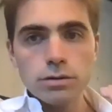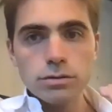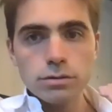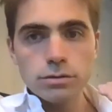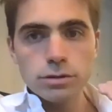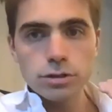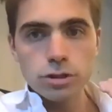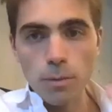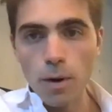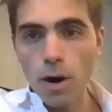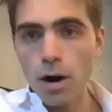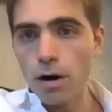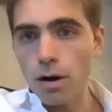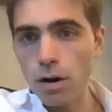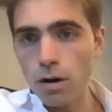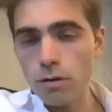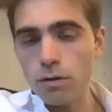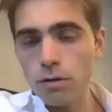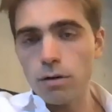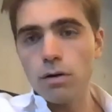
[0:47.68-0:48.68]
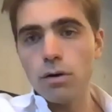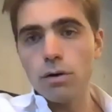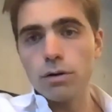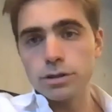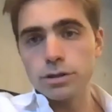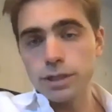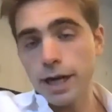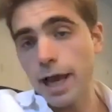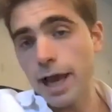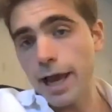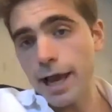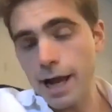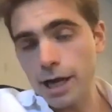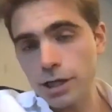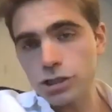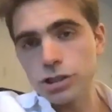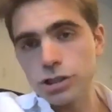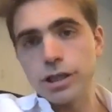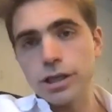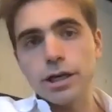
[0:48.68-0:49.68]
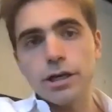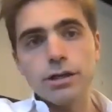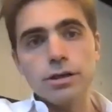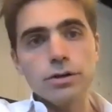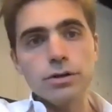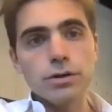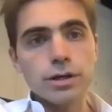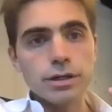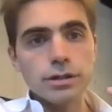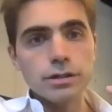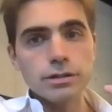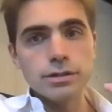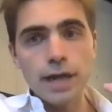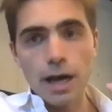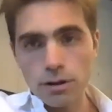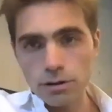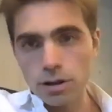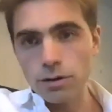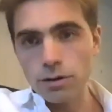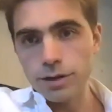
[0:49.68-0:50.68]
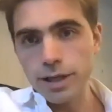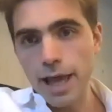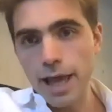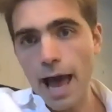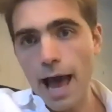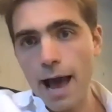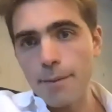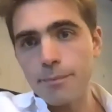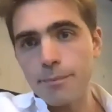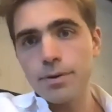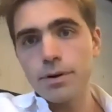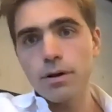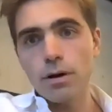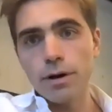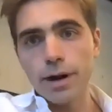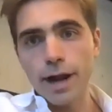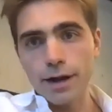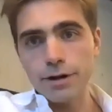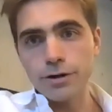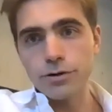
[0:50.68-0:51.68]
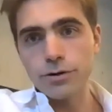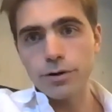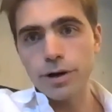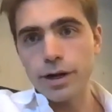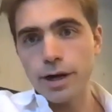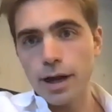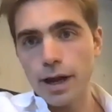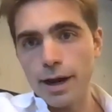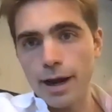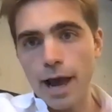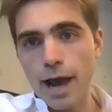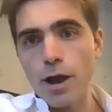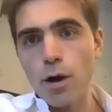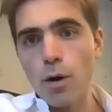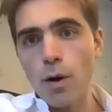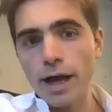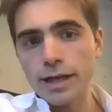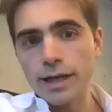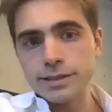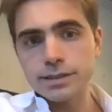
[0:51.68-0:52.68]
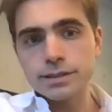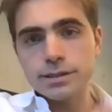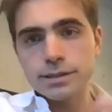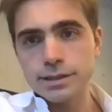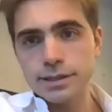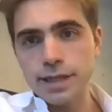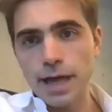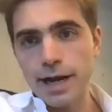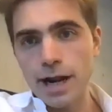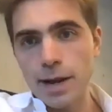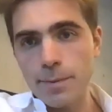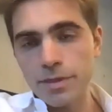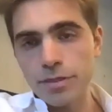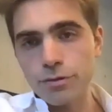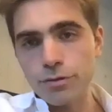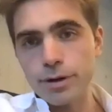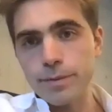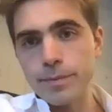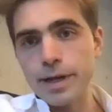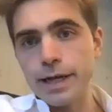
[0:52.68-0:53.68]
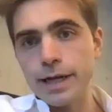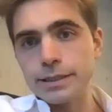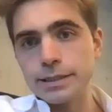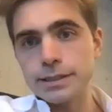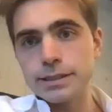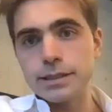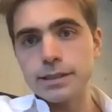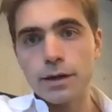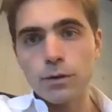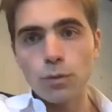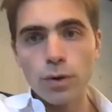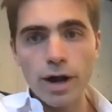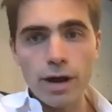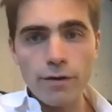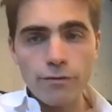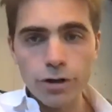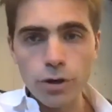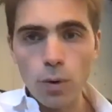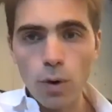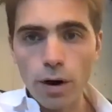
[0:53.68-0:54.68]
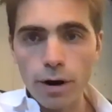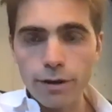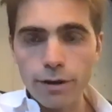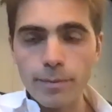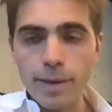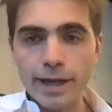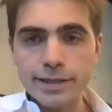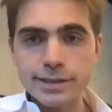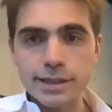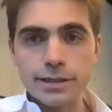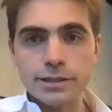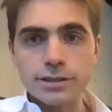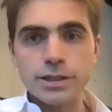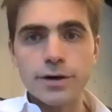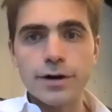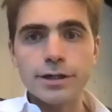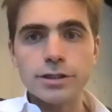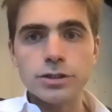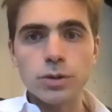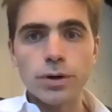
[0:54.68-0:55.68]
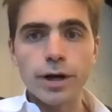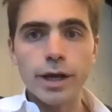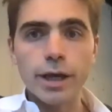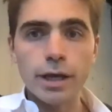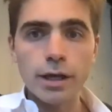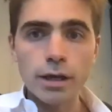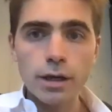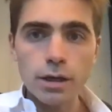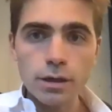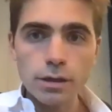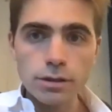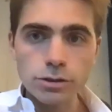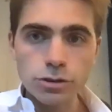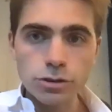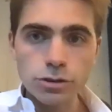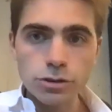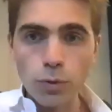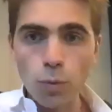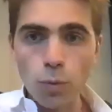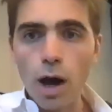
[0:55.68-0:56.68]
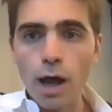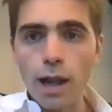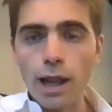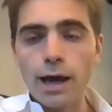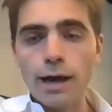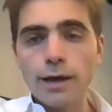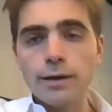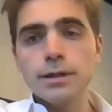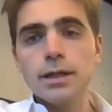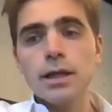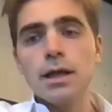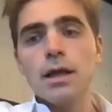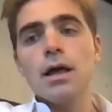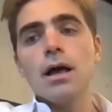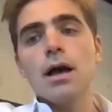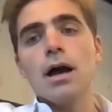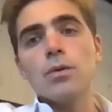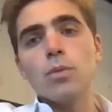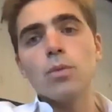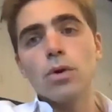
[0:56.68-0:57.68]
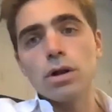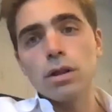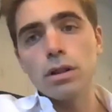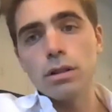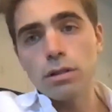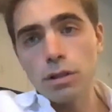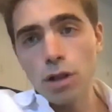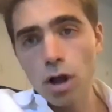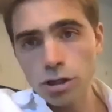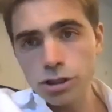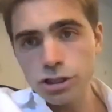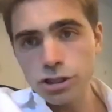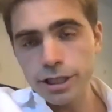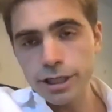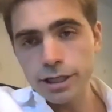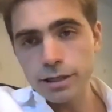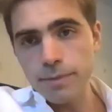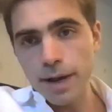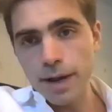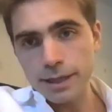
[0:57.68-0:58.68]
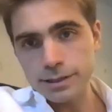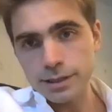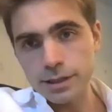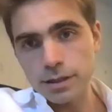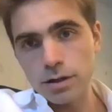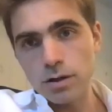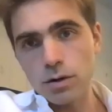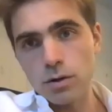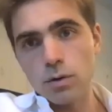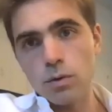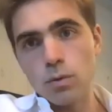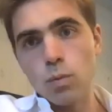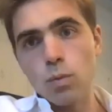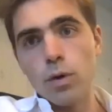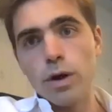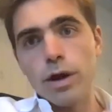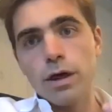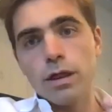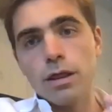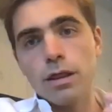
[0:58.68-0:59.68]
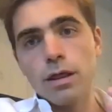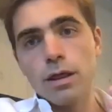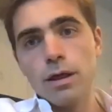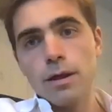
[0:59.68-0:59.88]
tomorrow, or today actually, you can download the app on Android and iOS, sign up in 3 minutes, and wherever you are in the Mexican territory, join Ualá. And we're launching in Mexico with